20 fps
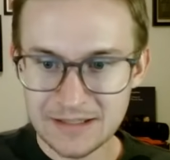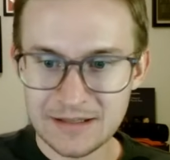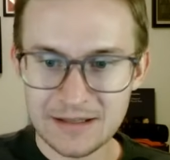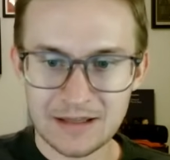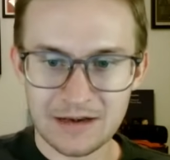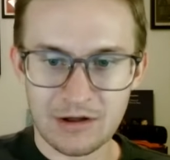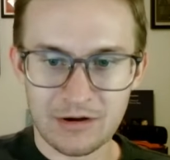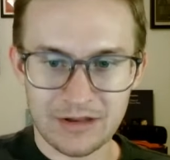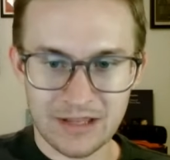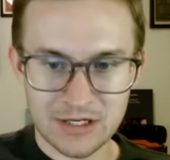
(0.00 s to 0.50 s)

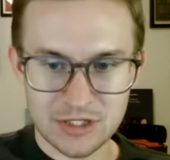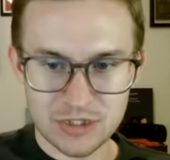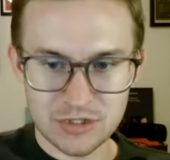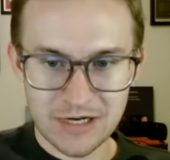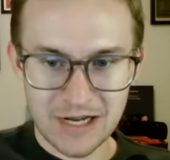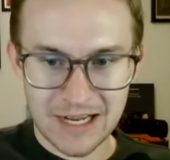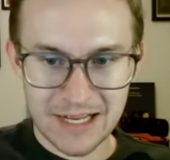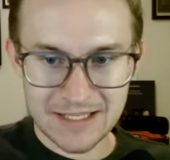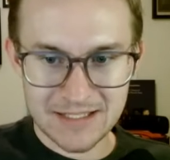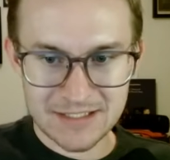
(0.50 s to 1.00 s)
And I'll catch you
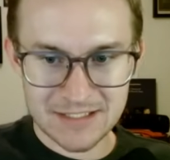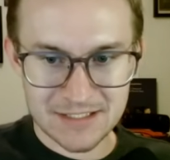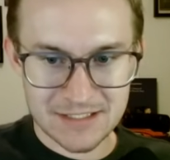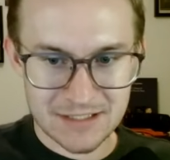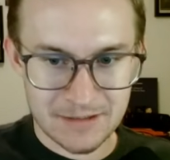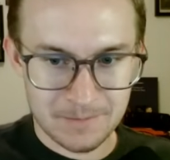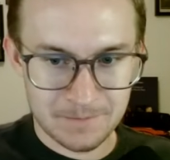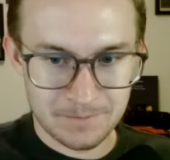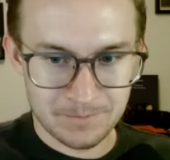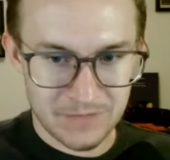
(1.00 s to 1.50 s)
guys
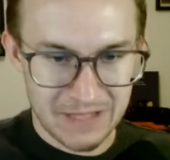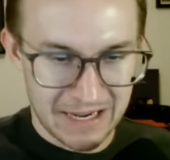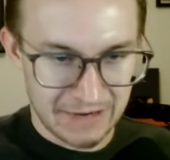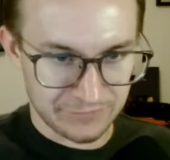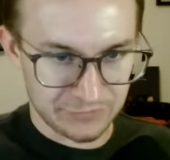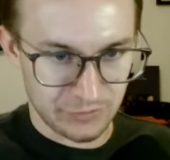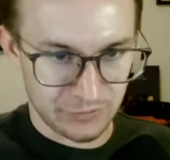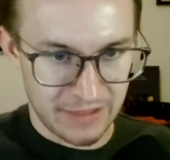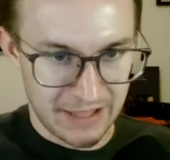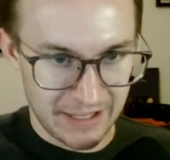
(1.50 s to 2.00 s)

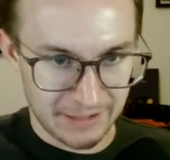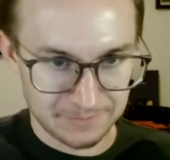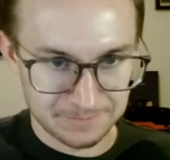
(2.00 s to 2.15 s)
after that.